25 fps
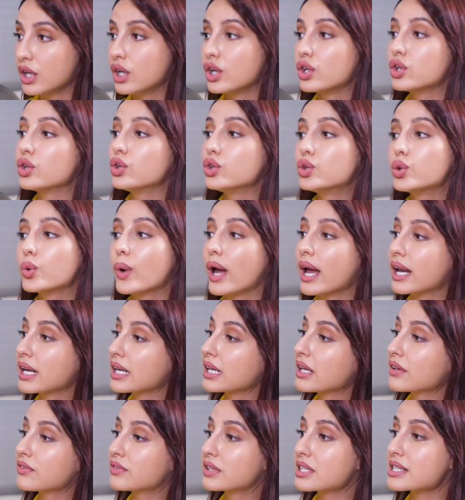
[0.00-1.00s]
Mm. You do
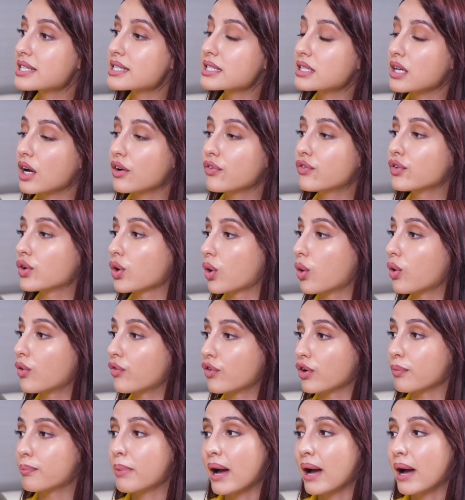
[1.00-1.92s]
any of this stuff, you're over.